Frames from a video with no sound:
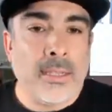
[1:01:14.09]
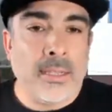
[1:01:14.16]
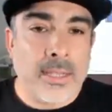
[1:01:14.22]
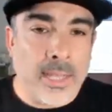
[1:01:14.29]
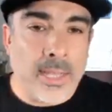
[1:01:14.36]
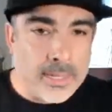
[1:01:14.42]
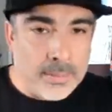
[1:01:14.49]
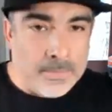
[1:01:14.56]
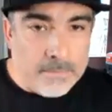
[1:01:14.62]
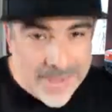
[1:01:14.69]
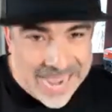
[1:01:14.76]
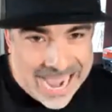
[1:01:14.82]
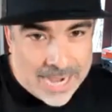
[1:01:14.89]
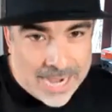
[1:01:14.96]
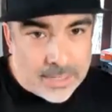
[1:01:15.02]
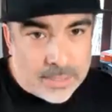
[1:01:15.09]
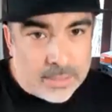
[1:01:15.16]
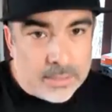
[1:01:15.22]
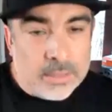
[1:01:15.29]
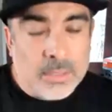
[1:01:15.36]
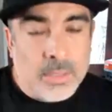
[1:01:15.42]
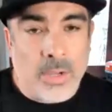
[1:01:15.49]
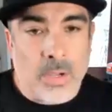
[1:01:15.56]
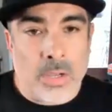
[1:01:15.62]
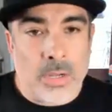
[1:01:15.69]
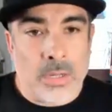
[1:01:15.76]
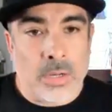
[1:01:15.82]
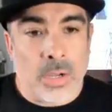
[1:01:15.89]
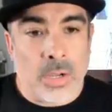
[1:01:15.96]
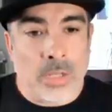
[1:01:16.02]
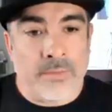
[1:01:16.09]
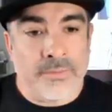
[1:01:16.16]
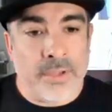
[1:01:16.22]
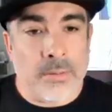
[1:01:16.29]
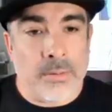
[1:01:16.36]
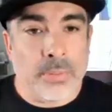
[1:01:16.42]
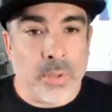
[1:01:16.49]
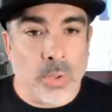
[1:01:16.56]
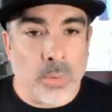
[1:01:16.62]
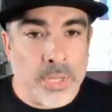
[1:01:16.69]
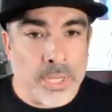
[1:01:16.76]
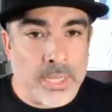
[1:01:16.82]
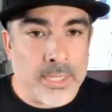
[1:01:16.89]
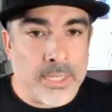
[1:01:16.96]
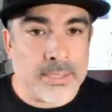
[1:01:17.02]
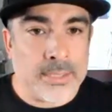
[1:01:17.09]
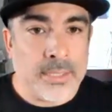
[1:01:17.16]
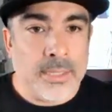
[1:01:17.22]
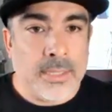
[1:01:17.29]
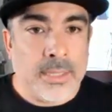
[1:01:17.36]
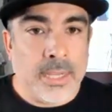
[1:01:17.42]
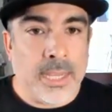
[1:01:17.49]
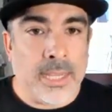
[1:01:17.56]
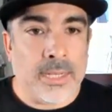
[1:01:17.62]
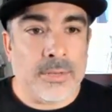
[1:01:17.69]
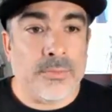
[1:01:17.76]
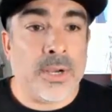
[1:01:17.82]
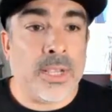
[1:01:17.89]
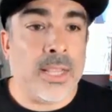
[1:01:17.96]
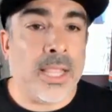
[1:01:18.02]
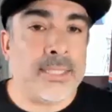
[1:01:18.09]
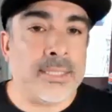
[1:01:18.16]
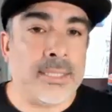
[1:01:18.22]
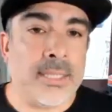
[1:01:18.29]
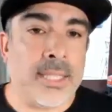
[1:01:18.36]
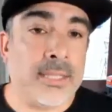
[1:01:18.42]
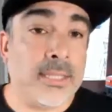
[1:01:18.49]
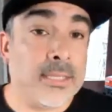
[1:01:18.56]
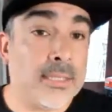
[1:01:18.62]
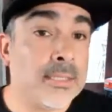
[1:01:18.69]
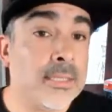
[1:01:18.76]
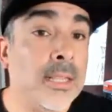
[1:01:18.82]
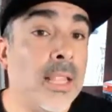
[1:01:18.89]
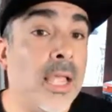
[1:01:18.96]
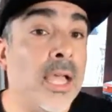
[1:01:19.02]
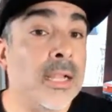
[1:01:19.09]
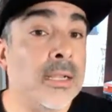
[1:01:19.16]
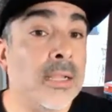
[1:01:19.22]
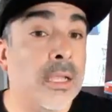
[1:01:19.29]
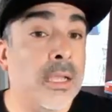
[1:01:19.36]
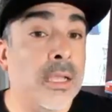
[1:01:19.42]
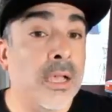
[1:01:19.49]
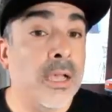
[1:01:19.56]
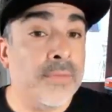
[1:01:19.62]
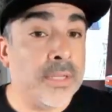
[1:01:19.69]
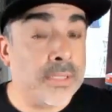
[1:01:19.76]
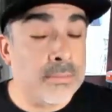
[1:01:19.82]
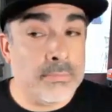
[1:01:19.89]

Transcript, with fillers: cutting back on all of their employees, and realizing that this is a lot of a